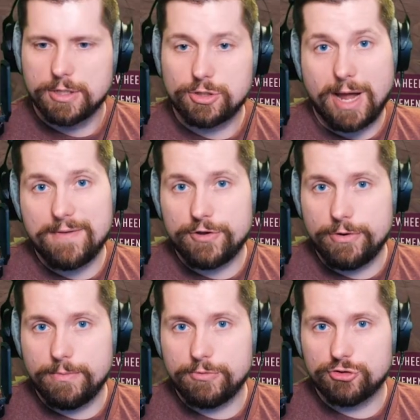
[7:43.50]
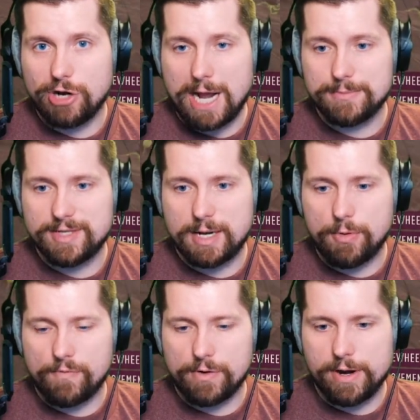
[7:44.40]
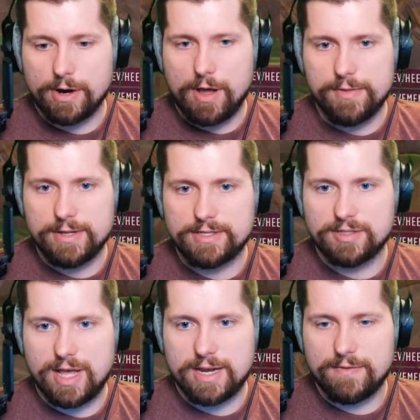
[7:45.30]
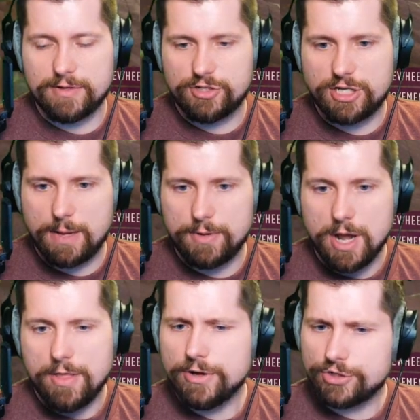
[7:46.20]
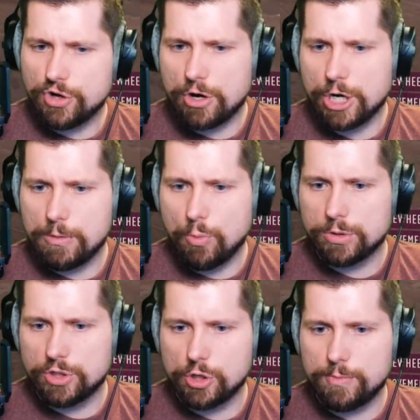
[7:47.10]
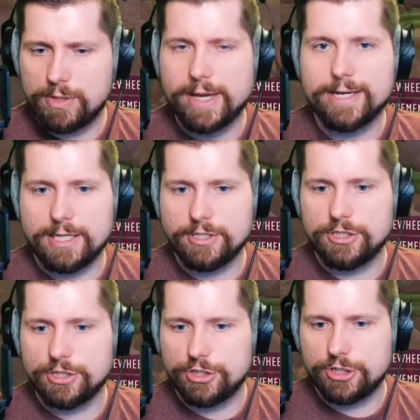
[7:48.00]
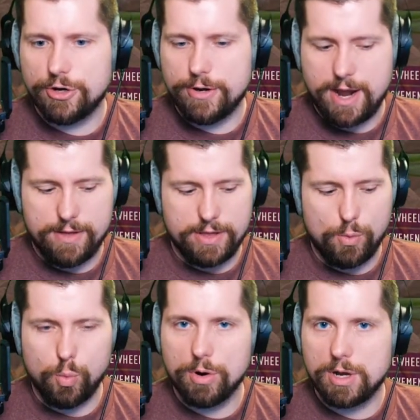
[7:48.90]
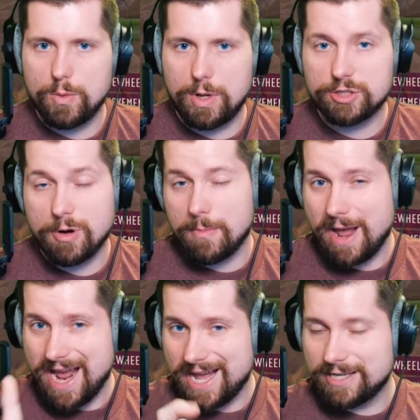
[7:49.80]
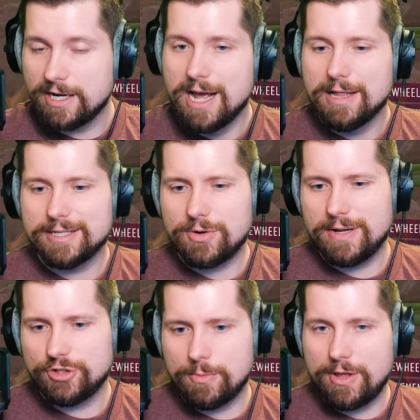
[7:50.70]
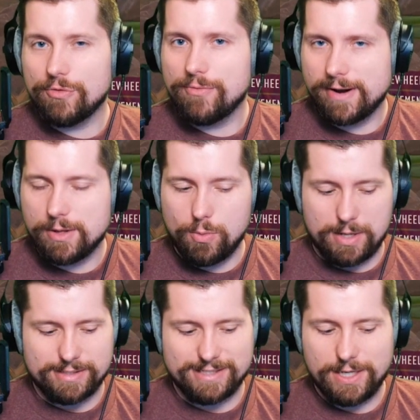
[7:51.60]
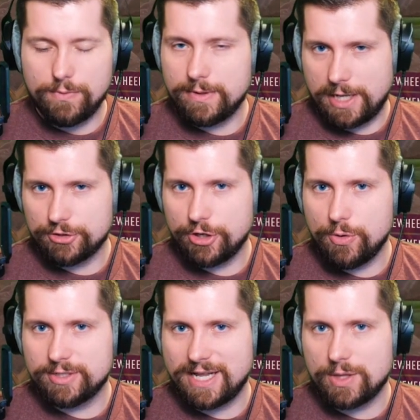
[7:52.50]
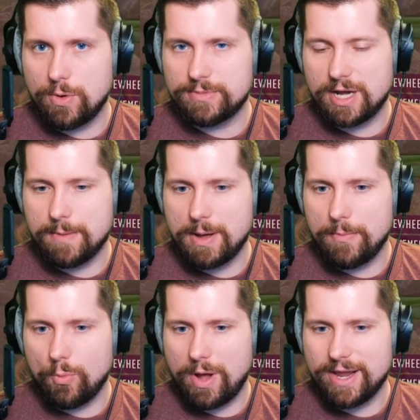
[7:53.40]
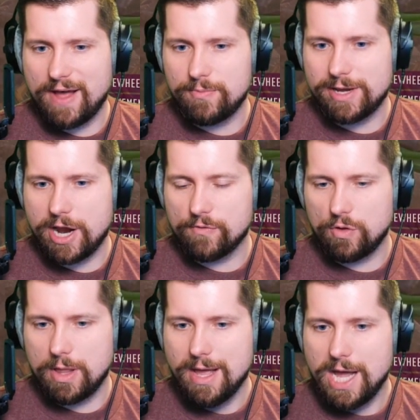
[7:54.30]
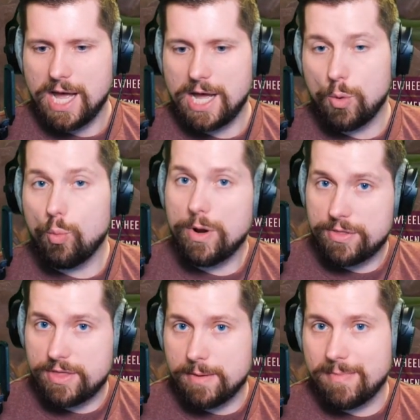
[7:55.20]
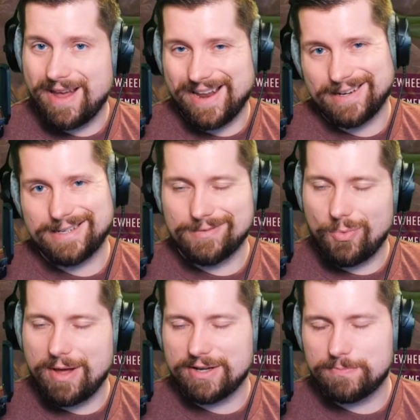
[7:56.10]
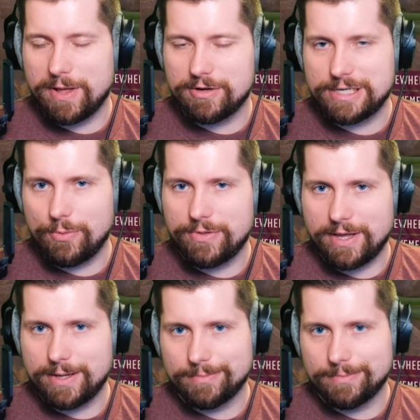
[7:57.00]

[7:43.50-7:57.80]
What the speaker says: So I have the new trap set up over here on this side of the stump. They're stronger and more durable, and let's show you how they work on the Wasp Drone. And let's go ahead and show them on the regular Wasp and see what I'll show you exactly what I'm talking about, why you have to be careful with them, and why it's better to deal with a